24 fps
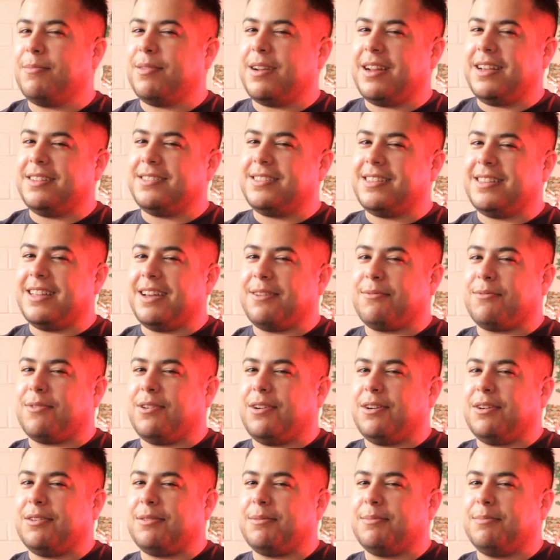I'm pronouncing that
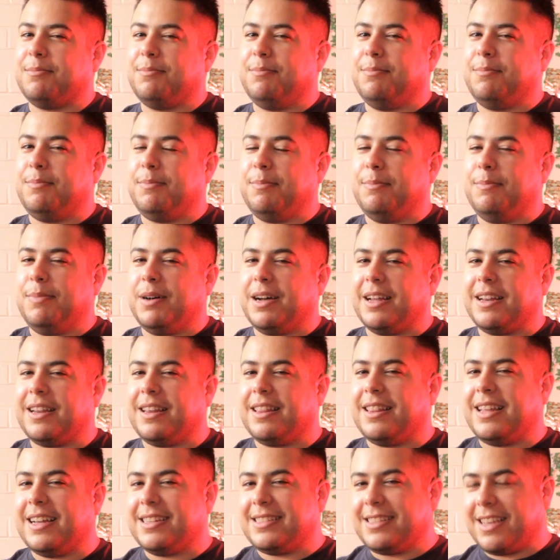wrong, but
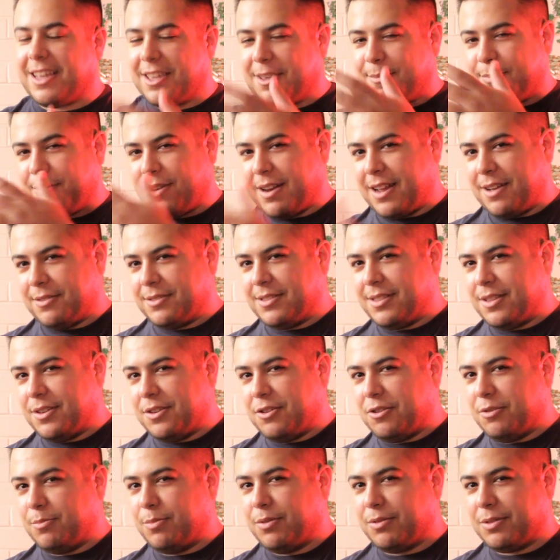that's how you pronounce the
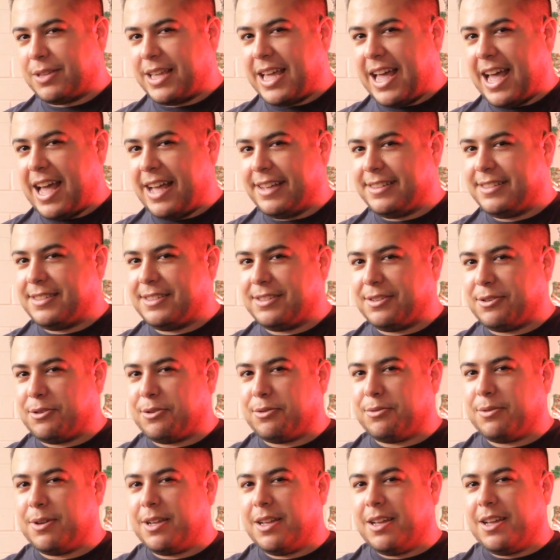noble gas,
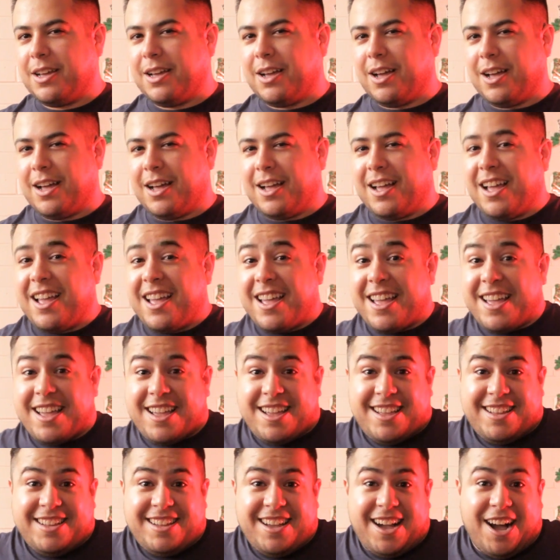so
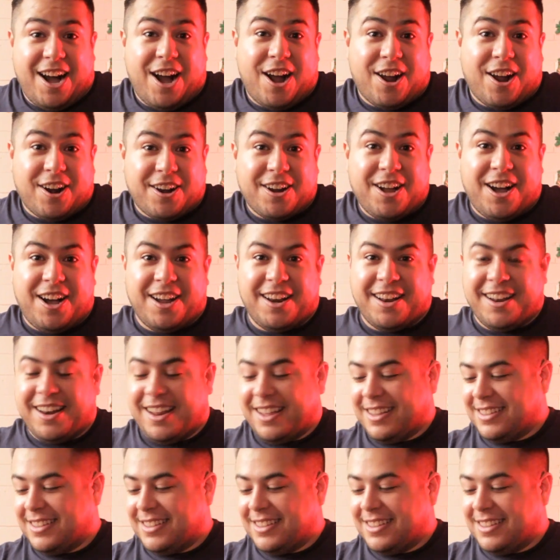Argon it